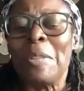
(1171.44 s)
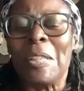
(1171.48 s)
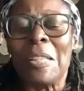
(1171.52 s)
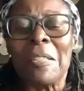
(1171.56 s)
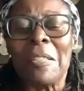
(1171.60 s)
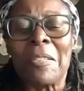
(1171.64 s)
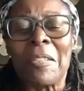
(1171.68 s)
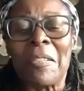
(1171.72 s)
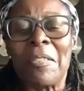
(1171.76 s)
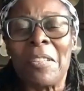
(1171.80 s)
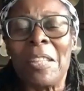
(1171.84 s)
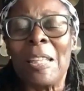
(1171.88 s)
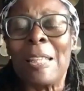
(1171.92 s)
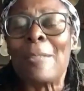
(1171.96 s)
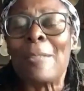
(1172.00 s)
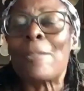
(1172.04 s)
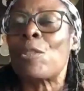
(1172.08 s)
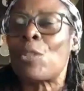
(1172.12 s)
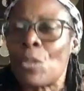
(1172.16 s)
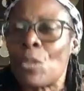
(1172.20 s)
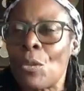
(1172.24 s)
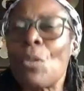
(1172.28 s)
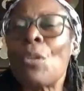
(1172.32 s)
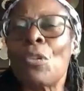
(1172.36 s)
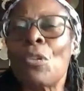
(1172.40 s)
because I think
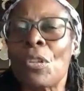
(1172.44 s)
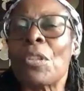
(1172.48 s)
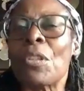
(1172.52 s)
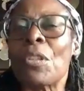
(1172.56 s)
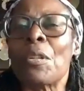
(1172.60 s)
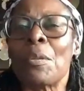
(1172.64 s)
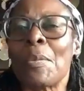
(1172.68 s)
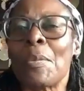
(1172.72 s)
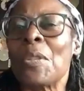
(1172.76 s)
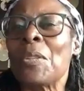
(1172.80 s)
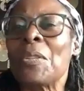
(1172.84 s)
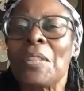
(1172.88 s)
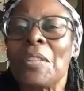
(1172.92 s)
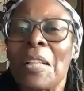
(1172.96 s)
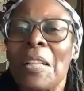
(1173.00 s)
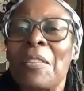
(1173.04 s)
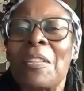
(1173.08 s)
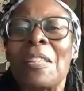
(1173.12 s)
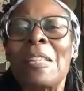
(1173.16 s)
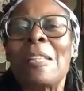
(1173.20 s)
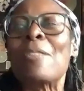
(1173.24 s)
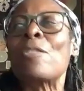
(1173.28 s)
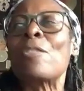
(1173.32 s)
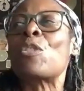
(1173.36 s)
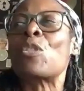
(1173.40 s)
it's so horrible. I
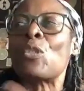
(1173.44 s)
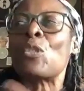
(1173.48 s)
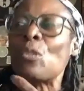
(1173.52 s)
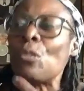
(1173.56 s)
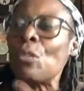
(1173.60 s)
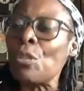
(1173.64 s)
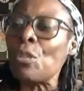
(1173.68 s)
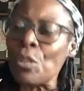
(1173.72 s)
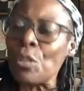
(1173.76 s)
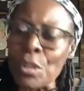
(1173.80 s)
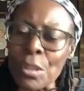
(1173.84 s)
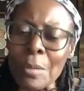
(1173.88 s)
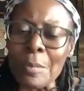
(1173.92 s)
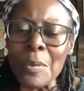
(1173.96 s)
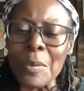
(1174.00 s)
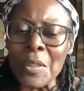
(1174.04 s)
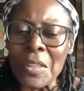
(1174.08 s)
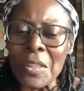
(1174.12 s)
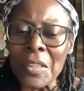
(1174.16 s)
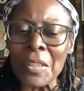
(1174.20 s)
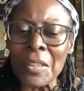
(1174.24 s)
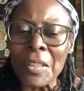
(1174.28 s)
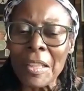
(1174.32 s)
think it's so horrible